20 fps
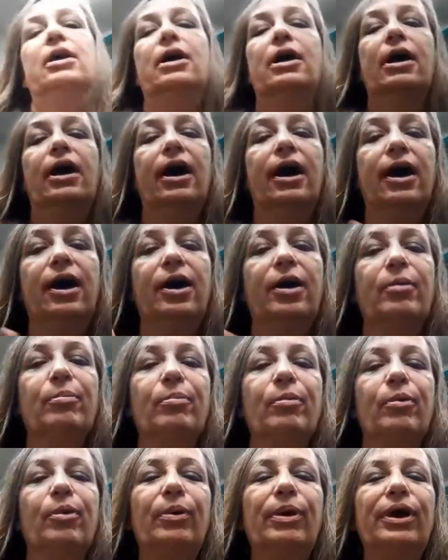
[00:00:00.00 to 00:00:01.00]

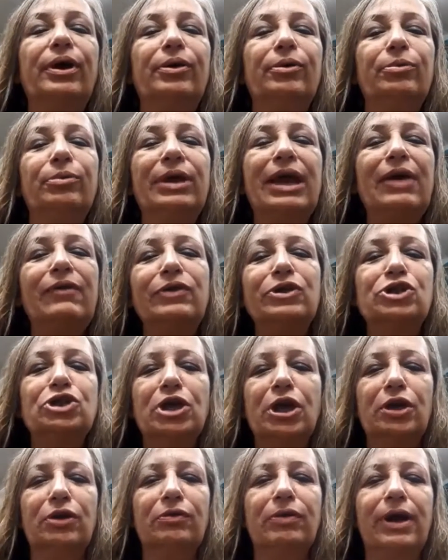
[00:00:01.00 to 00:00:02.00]
Well, we have a
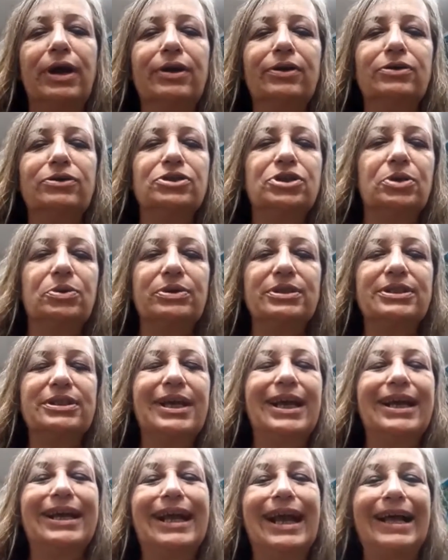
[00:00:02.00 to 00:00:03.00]
generator, so it's
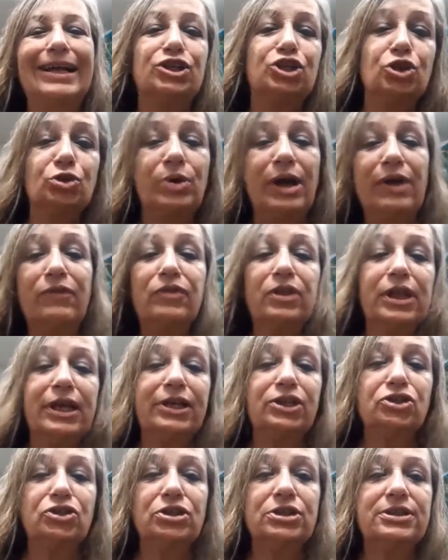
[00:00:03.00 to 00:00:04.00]
like I do have
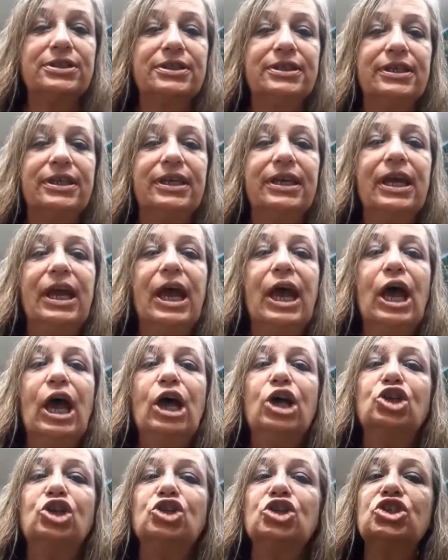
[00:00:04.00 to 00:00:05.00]
electricity,
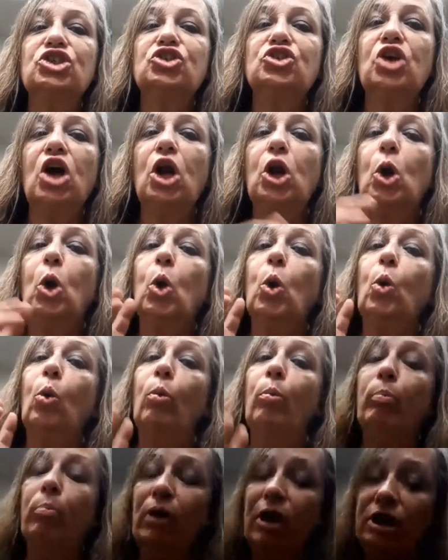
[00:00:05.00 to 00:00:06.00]
just not a whole
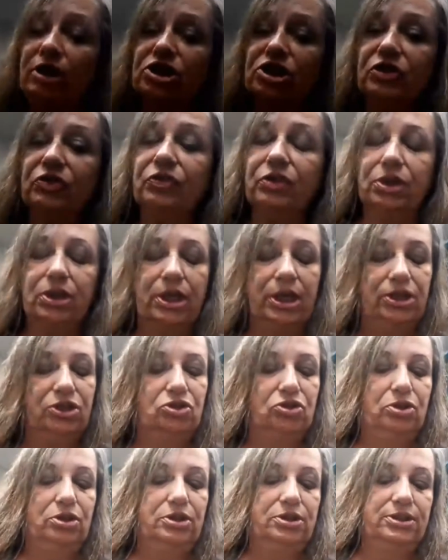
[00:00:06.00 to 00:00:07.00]
bunch of
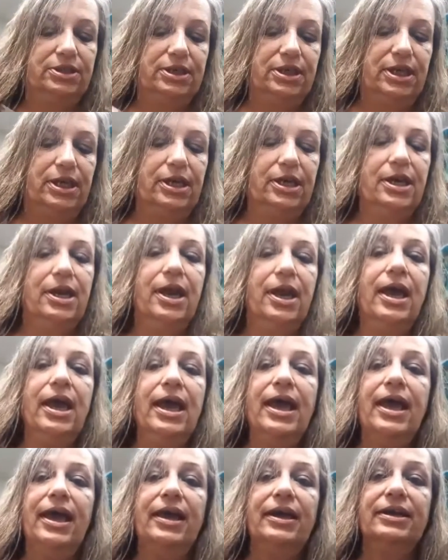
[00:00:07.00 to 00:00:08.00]
electricity.
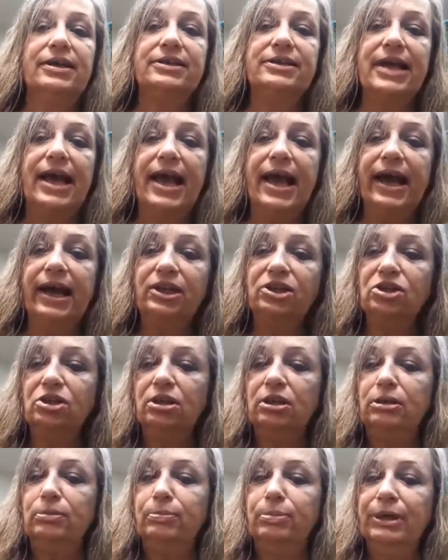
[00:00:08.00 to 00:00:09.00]
And it's
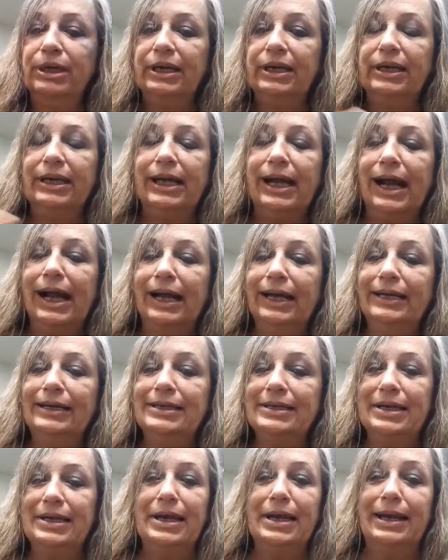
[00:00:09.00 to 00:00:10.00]
actually been kind
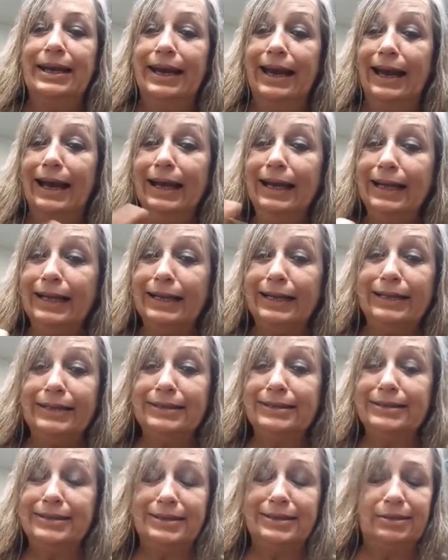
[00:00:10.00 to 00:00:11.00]
of
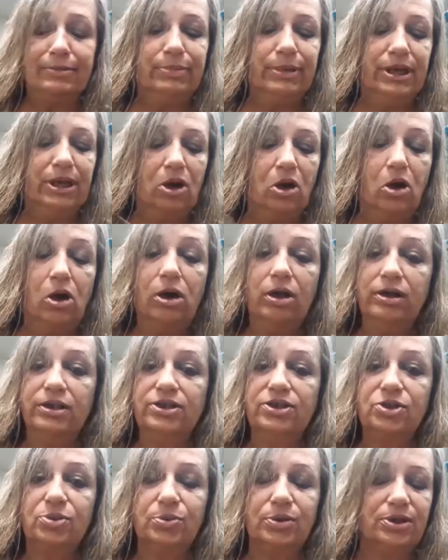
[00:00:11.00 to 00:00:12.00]
nice, to be
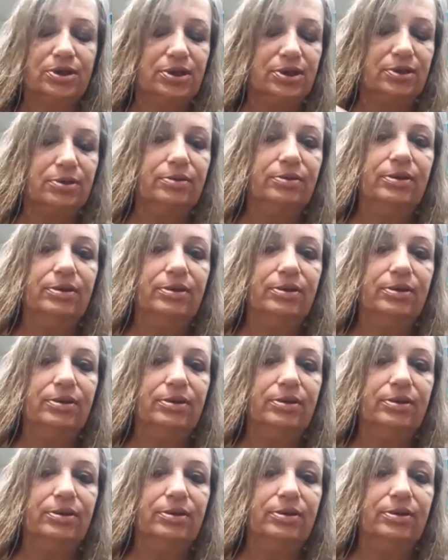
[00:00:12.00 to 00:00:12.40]
honest with you.